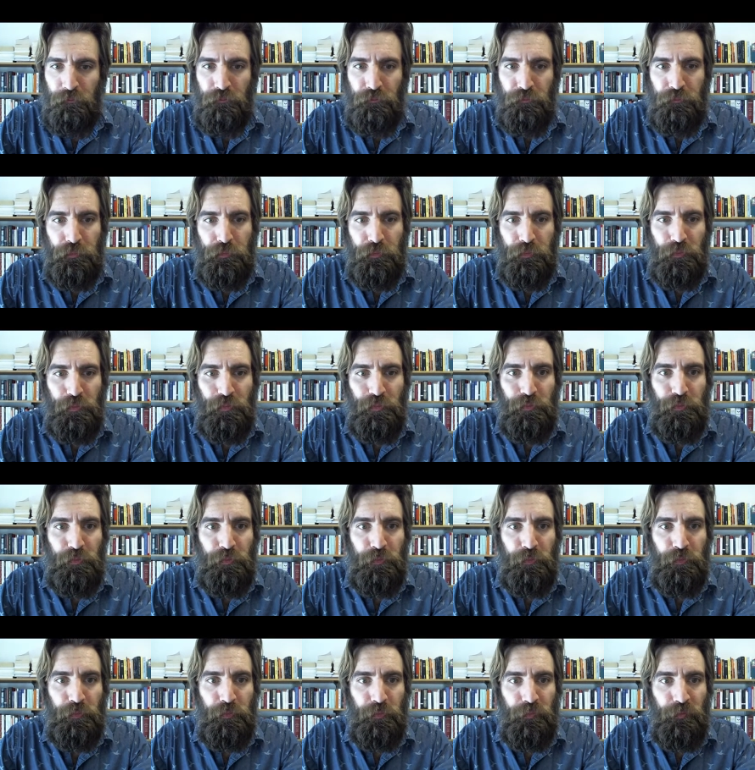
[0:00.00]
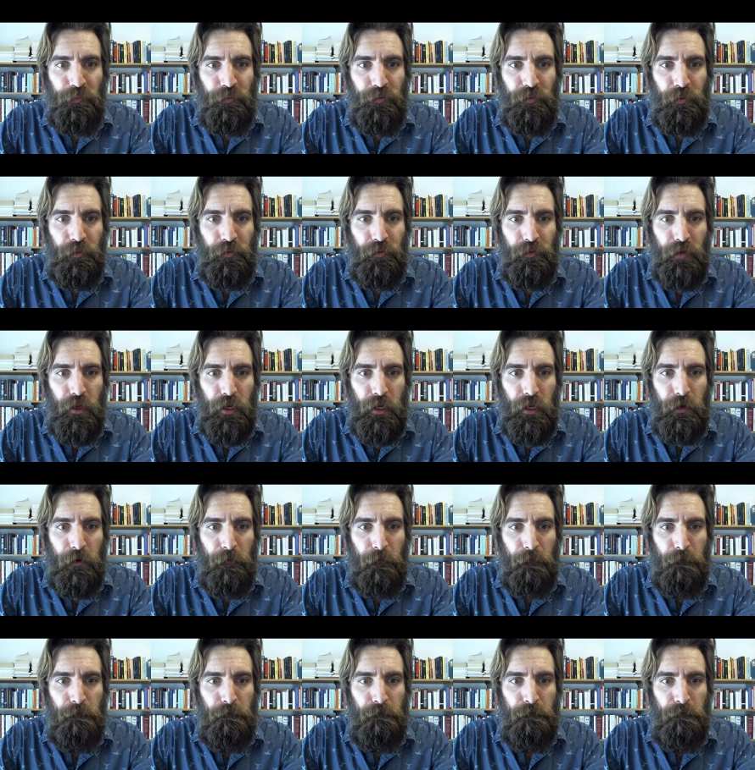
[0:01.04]

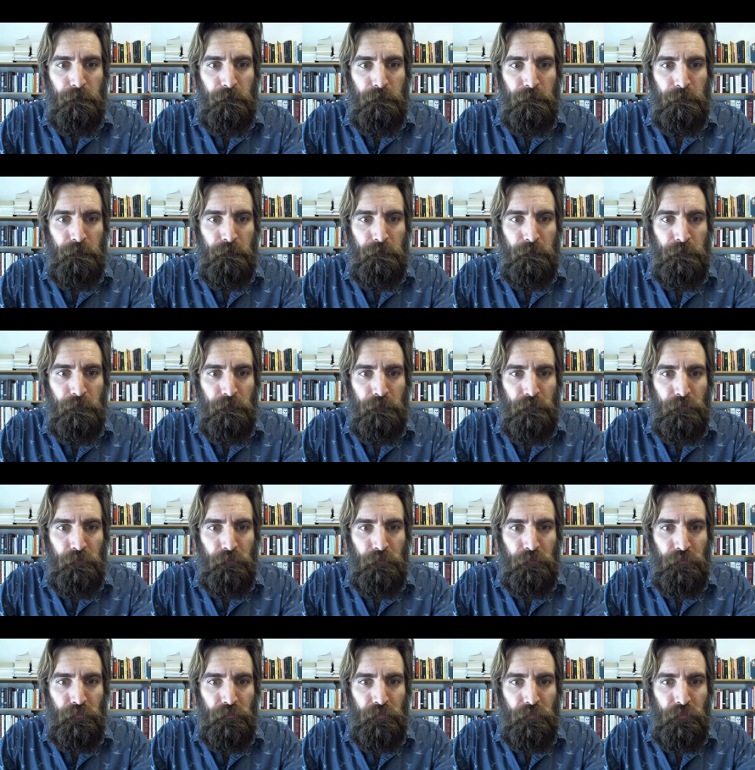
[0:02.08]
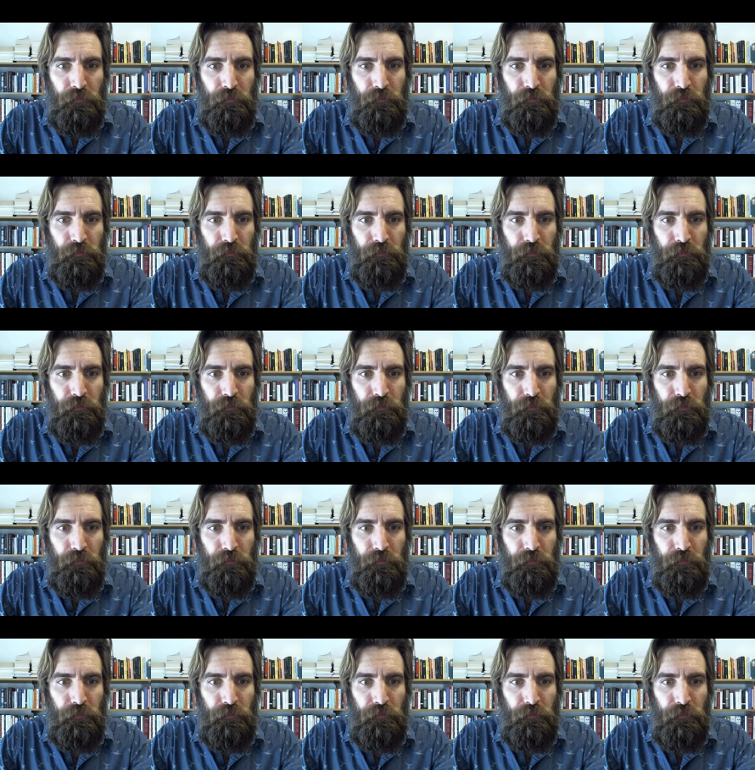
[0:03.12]
(silence)